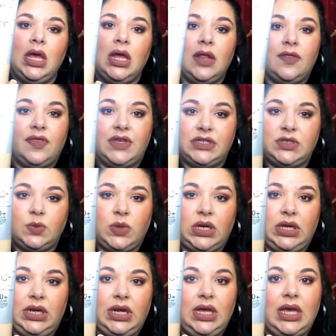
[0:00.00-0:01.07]
This
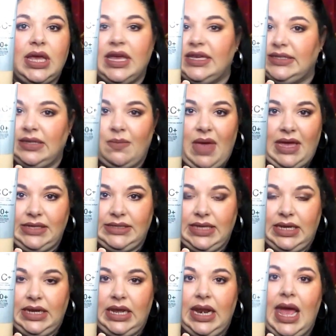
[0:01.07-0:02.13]
one is
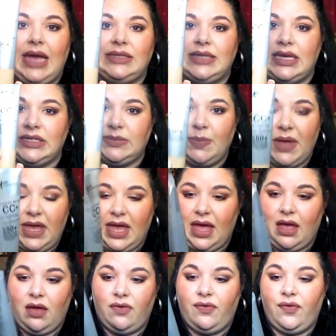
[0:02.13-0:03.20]
amazing. It has
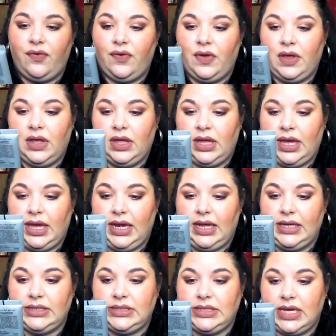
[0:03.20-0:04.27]
SPF in
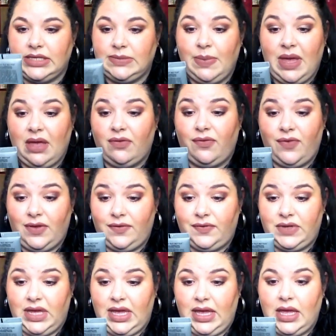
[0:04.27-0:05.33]
it, SPF
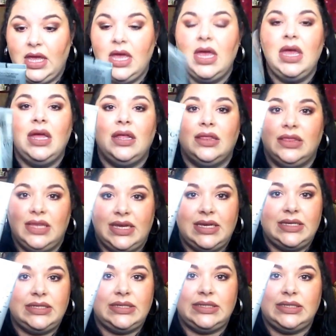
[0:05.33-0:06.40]
50.
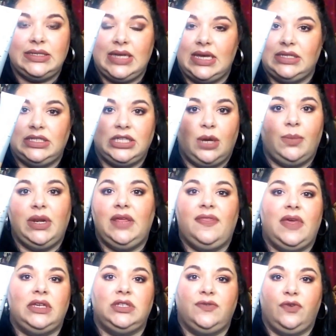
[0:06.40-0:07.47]
This does so many
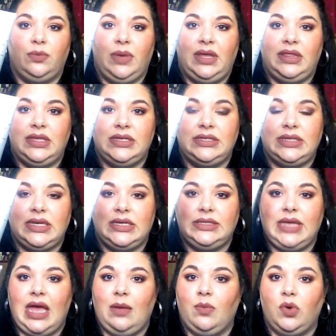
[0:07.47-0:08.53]
things for me. This is
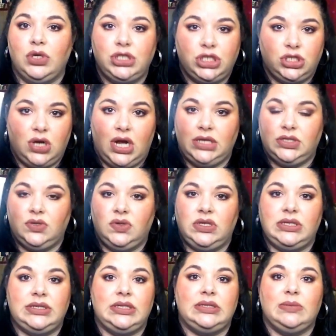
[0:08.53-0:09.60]
a moisturizer.
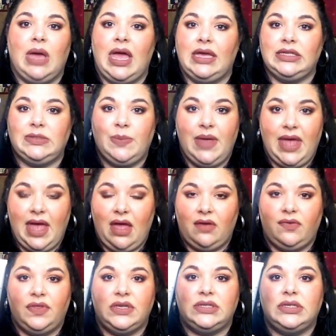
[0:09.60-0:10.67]
This is my
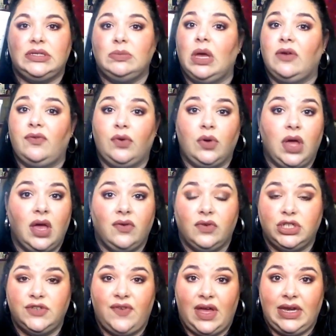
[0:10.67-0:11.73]
SPF. This is my full
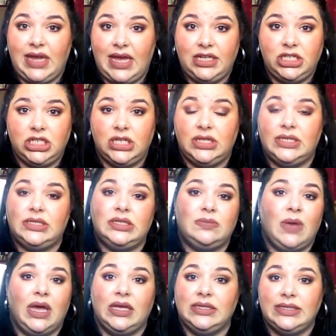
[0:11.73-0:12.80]
coverage foundation. This is
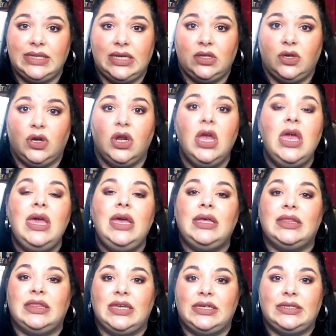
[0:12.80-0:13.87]
my concealer.
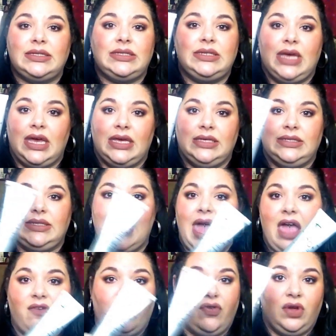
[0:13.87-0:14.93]
This does
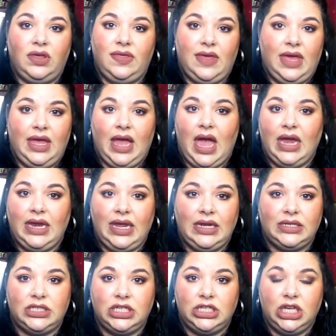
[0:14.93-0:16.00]
everything I need
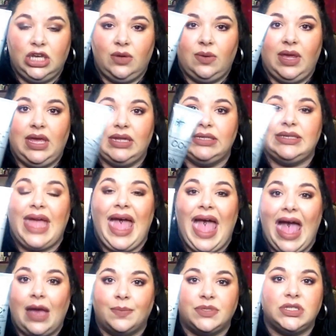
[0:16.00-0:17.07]
it to do. It is
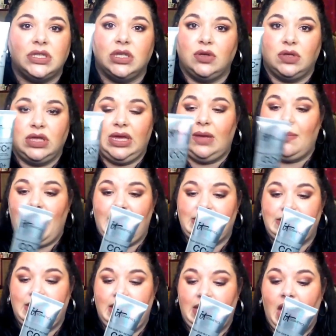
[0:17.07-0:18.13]
absolutely
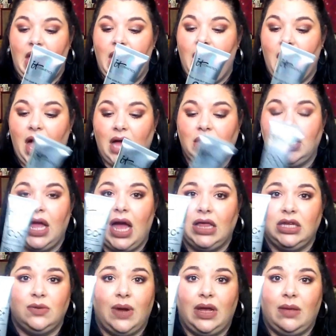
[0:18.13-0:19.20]
amazing. I highly,
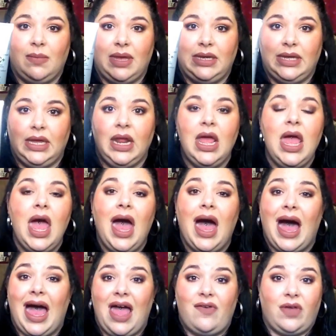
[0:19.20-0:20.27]
highly recommend it.
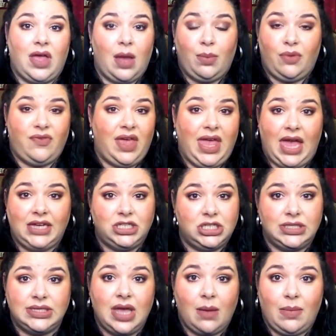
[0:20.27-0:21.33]
I have a couple of
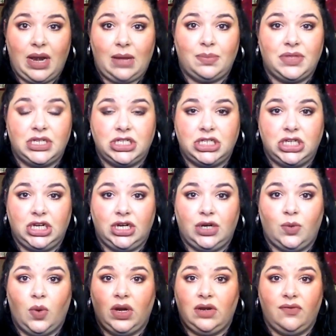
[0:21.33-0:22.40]
vacations coming up this year,
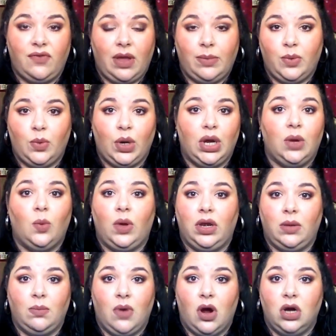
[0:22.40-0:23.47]
one in February, one
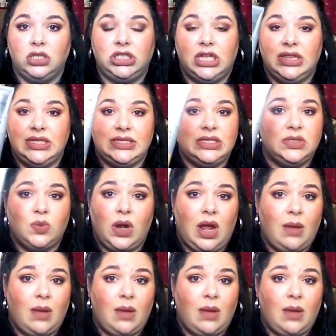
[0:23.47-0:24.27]
in March, and this is what I